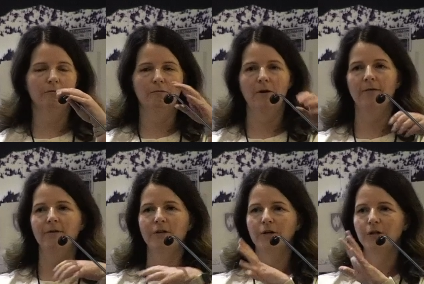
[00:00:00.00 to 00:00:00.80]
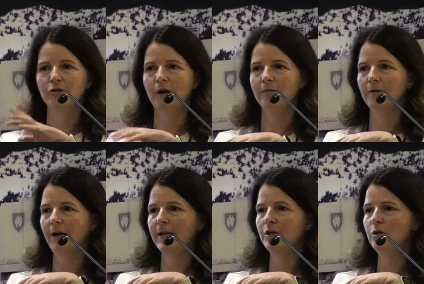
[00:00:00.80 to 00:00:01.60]
wherever you're going to travel
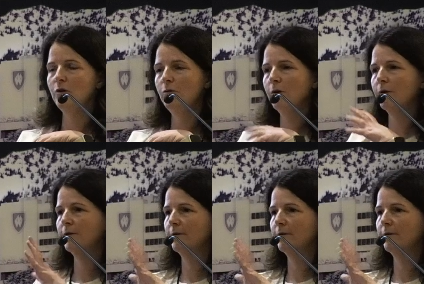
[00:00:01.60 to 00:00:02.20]
and you are,